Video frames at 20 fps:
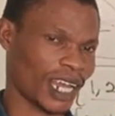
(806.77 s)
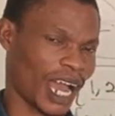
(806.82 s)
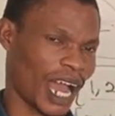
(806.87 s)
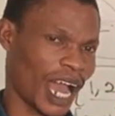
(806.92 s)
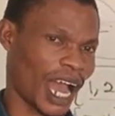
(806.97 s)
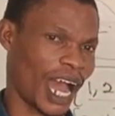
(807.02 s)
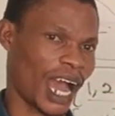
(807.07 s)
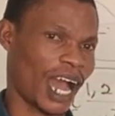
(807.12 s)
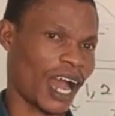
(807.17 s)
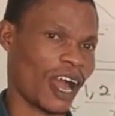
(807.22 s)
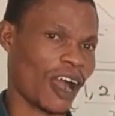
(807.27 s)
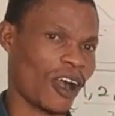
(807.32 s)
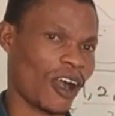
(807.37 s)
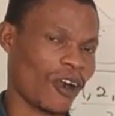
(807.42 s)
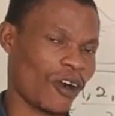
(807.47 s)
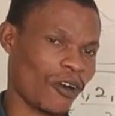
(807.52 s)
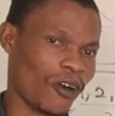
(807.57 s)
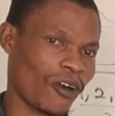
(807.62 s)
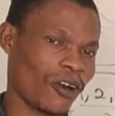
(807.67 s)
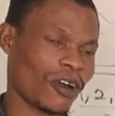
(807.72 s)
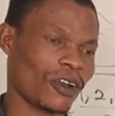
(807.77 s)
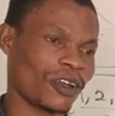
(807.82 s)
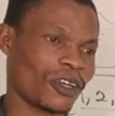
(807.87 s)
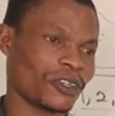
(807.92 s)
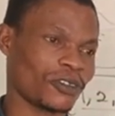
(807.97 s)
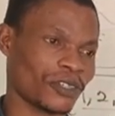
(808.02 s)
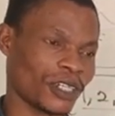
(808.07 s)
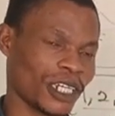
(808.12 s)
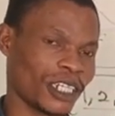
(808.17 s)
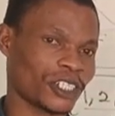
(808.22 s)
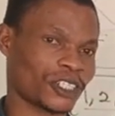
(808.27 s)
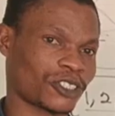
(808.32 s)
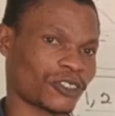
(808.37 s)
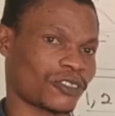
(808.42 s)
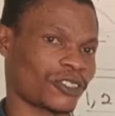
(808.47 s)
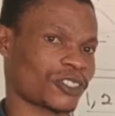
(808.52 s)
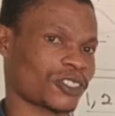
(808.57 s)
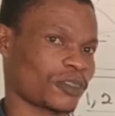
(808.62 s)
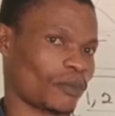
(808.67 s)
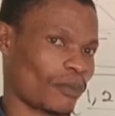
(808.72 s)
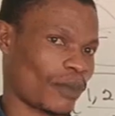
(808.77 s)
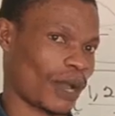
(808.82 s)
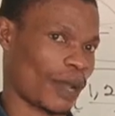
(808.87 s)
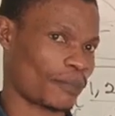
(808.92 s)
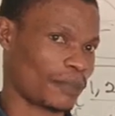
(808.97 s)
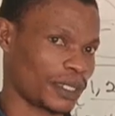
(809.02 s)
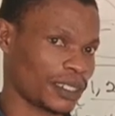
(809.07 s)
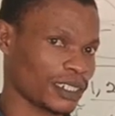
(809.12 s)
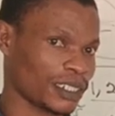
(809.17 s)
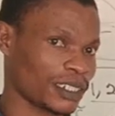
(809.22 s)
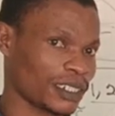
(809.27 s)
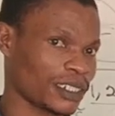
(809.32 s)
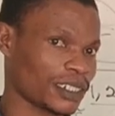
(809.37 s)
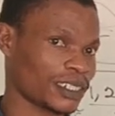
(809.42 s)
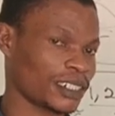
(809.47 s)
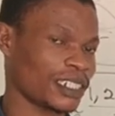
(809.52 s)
Are all relations mapping?